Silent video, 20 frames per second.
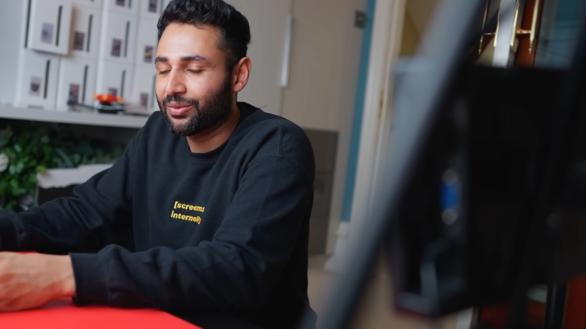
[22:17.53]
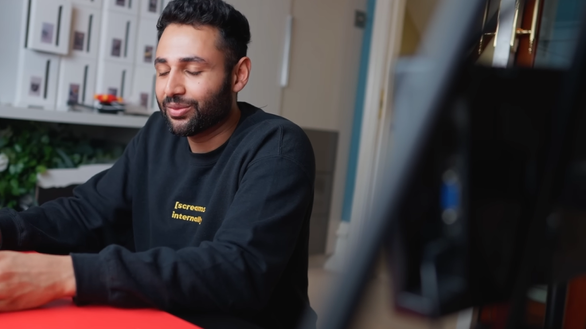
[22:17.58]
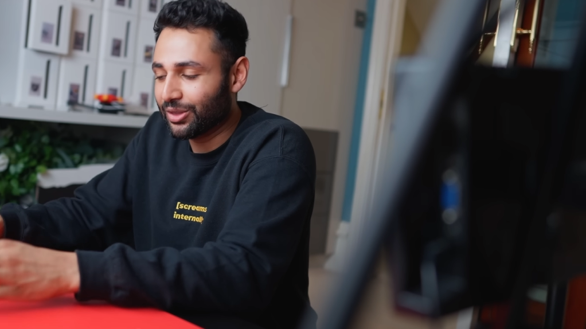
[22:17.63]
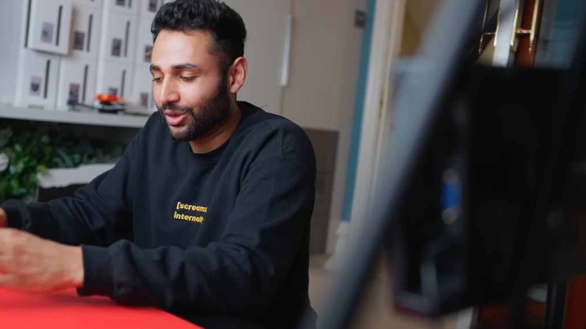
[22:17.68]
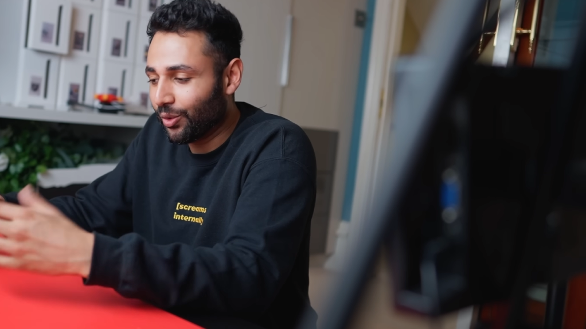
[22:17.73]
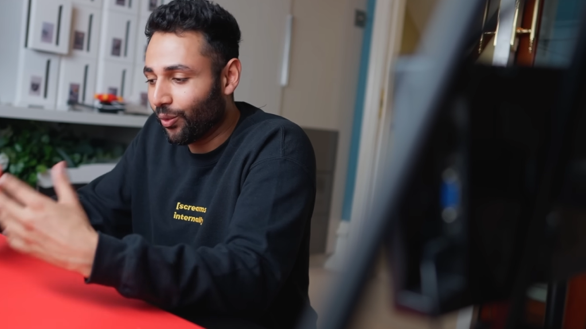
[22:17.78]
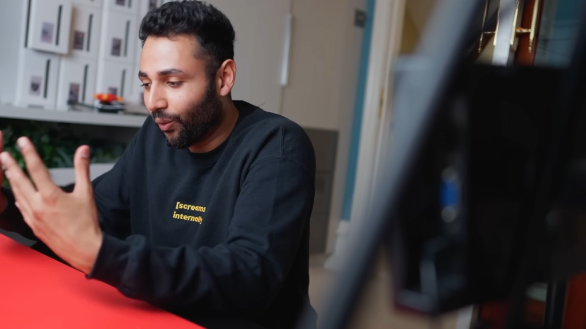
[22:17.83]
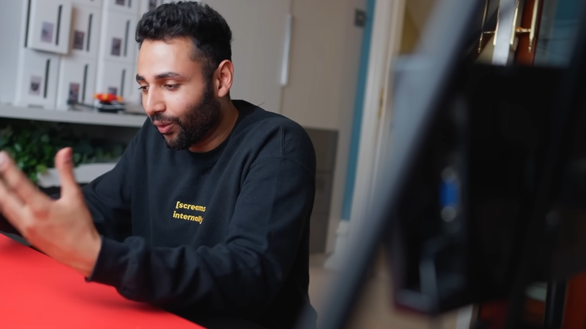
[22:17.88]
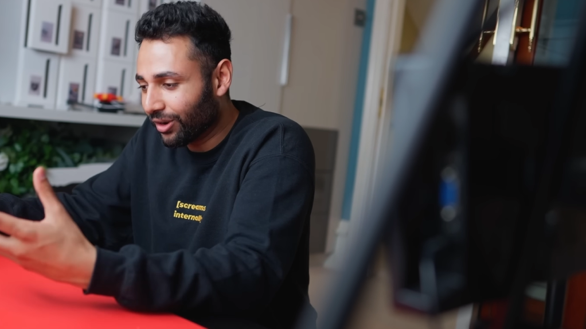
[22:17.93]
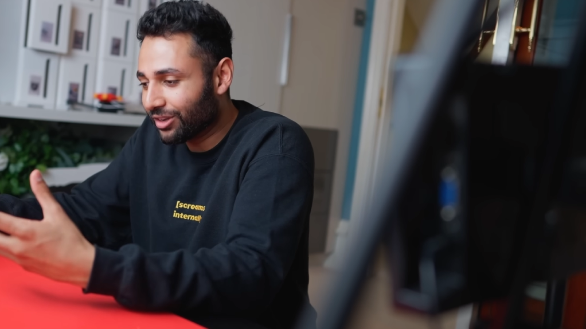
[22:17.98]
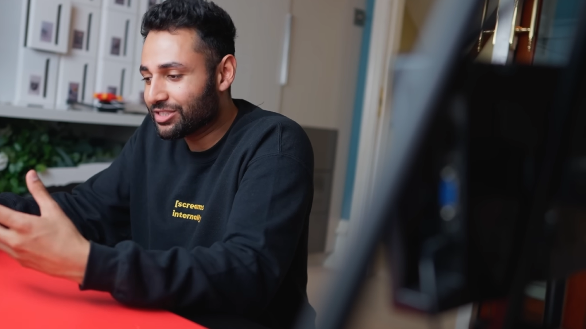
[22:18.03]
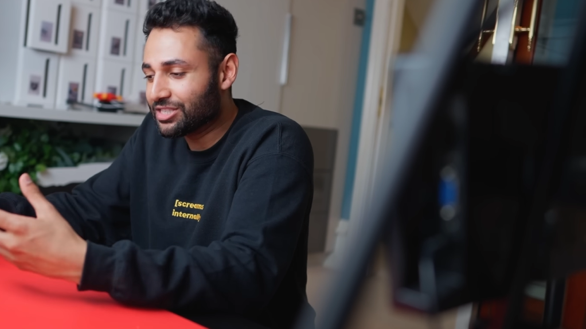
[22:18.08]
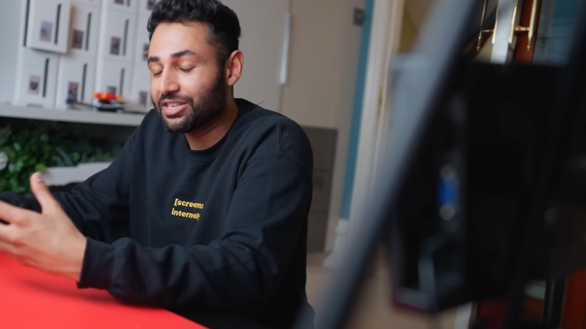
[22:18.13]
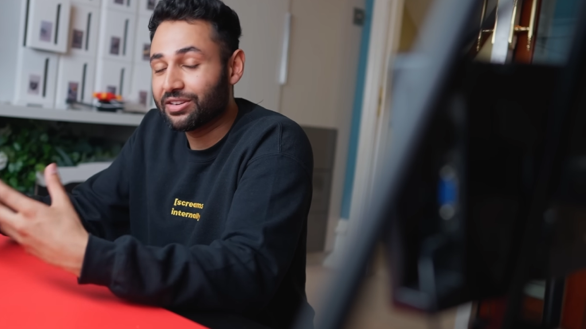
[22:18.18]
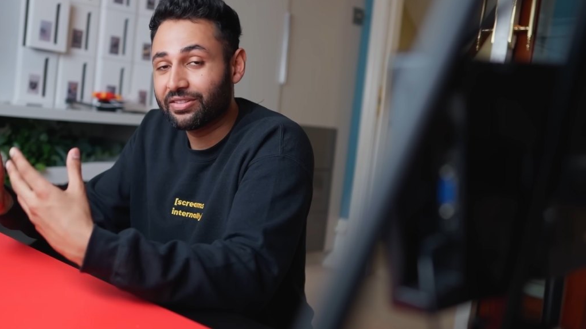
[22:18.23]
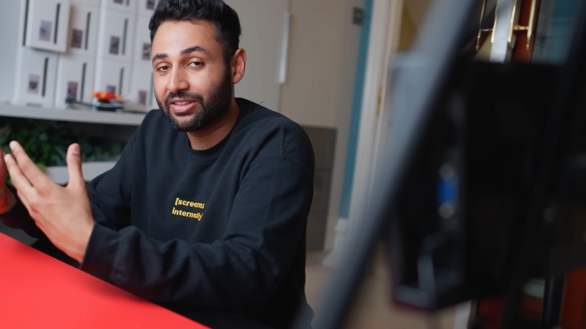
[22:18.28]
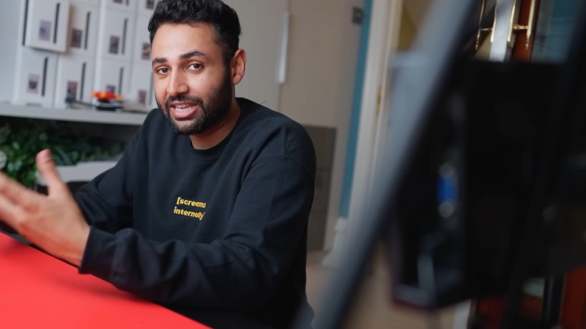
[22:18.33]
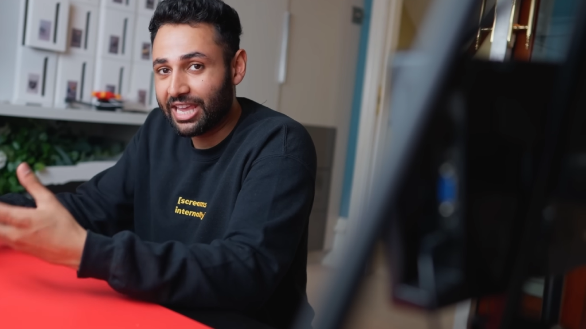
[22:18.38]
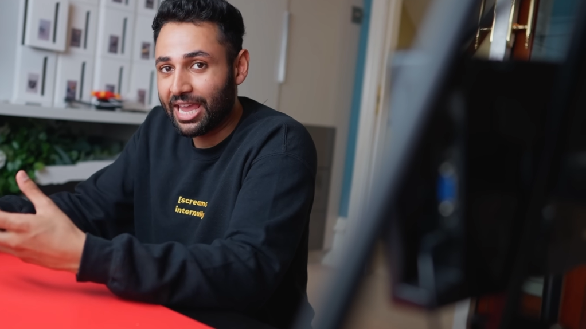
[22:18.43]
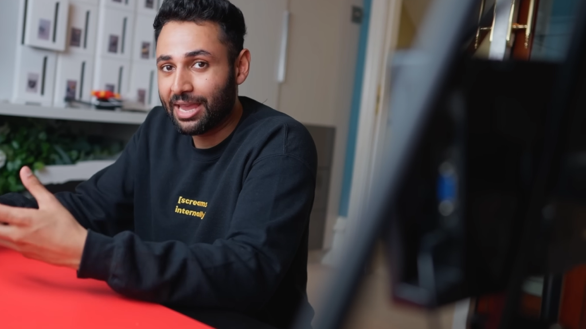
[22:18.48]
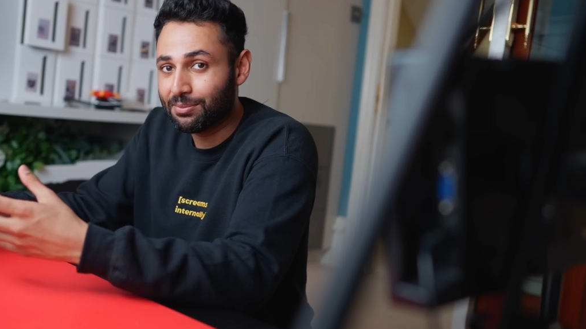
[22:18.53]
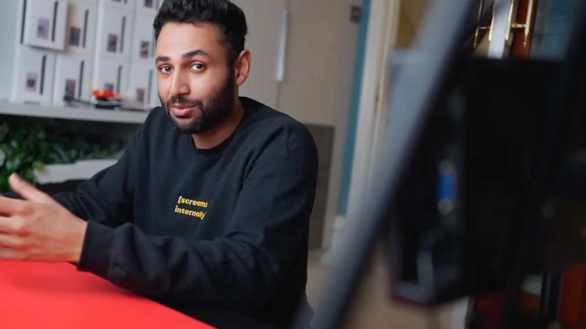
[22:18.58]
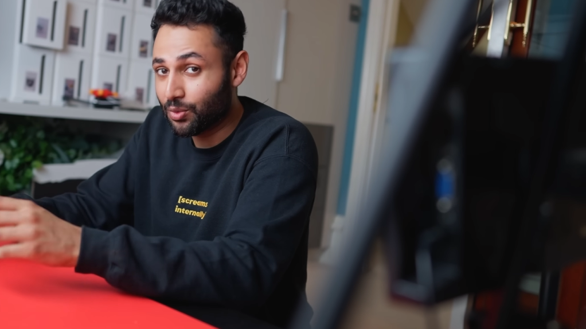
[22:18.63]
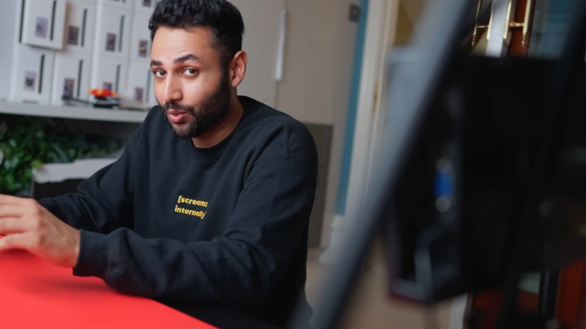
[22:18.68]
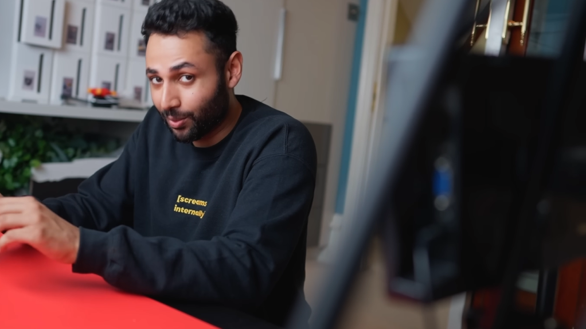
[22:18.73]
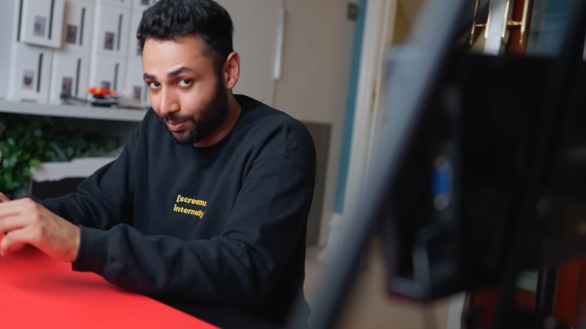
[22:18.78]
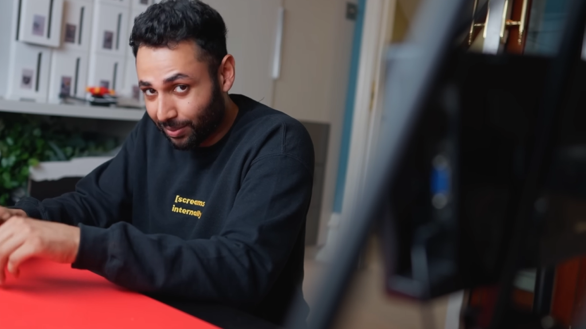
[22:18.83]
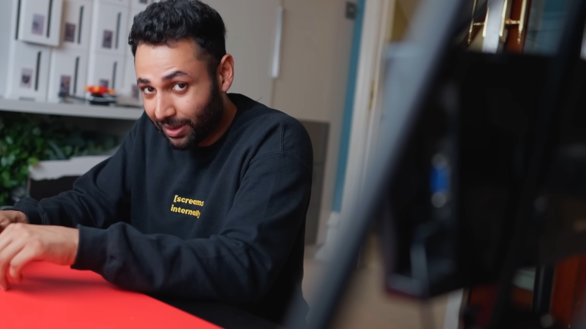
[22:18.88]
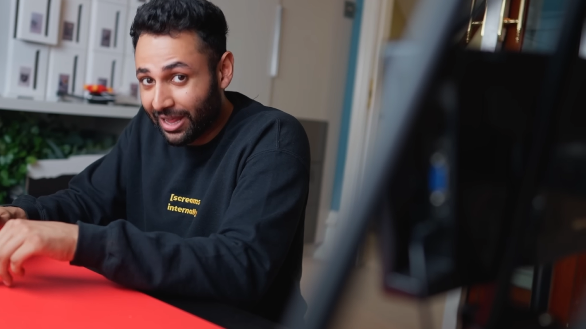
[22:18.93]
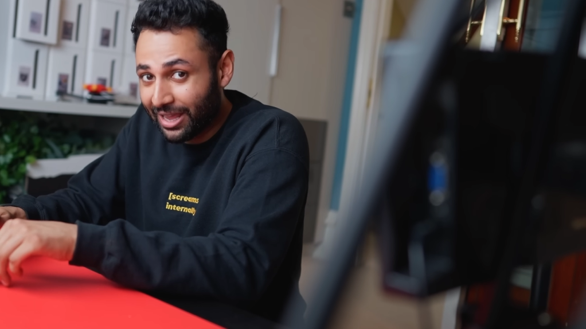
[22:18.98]
the quality of the game you were
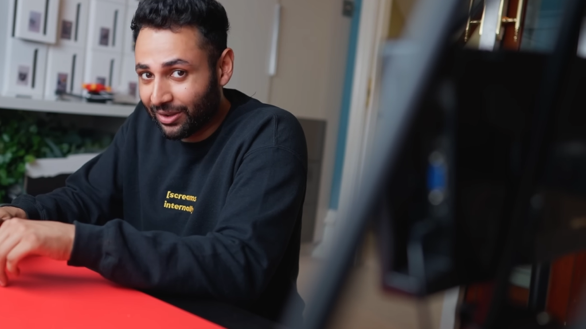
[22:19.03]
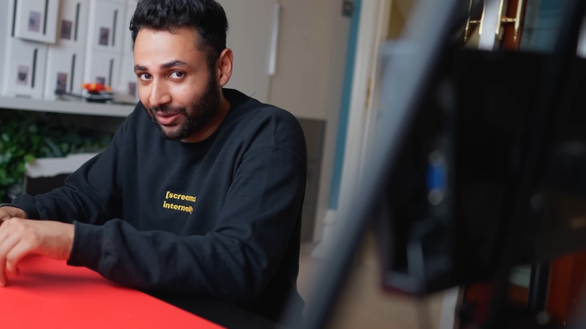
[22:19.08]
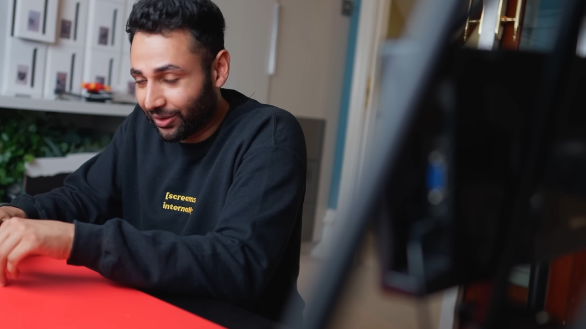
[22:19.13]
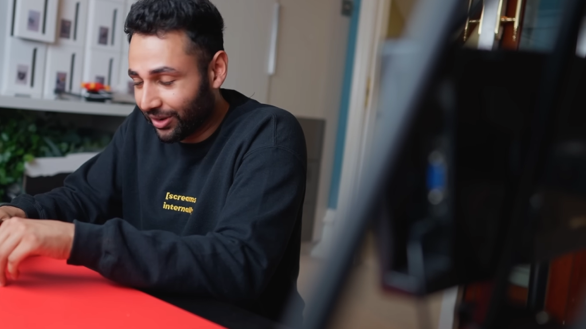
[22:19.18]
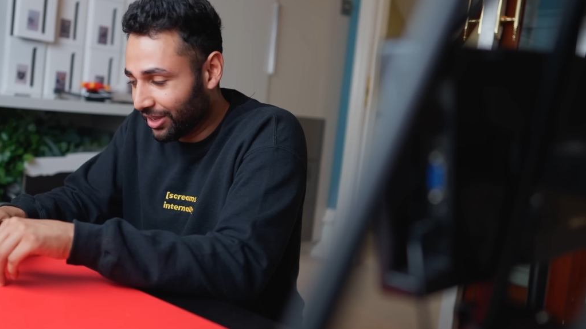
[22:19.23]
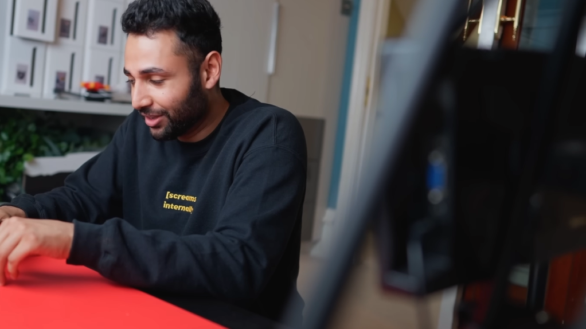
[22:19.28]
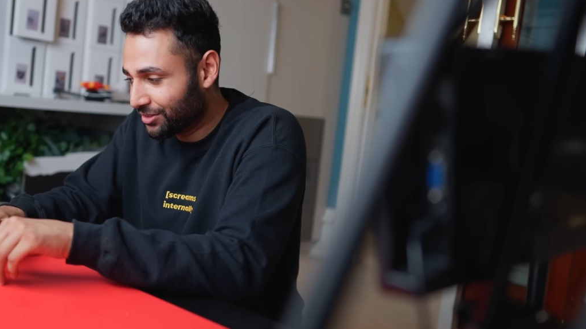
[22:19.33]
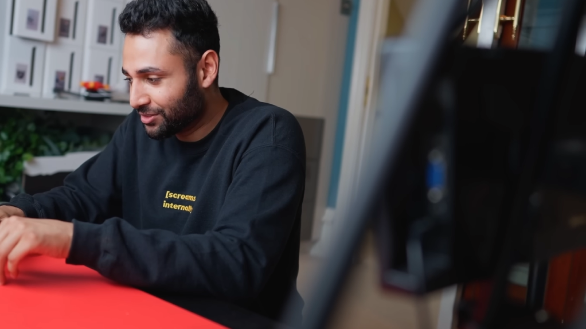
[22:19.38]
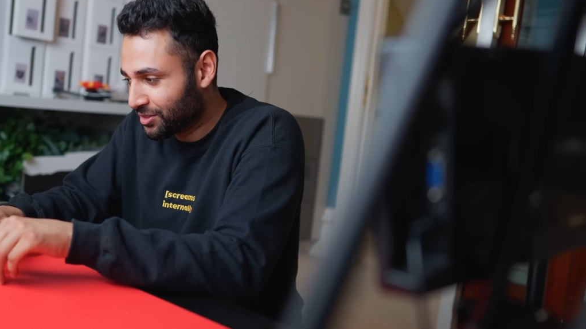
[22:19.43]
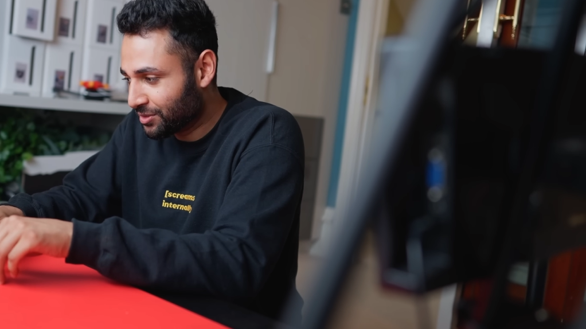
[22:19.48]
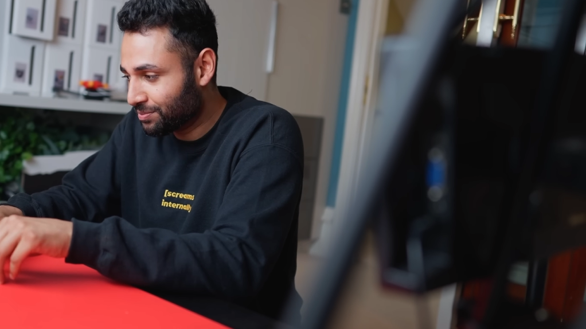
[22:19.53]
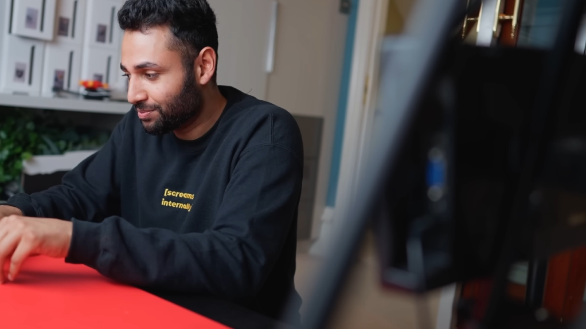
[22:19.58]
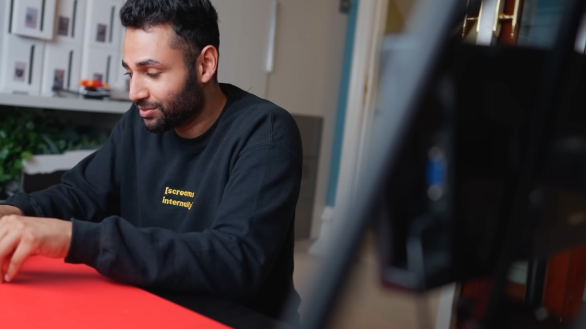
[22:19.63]
playing on it,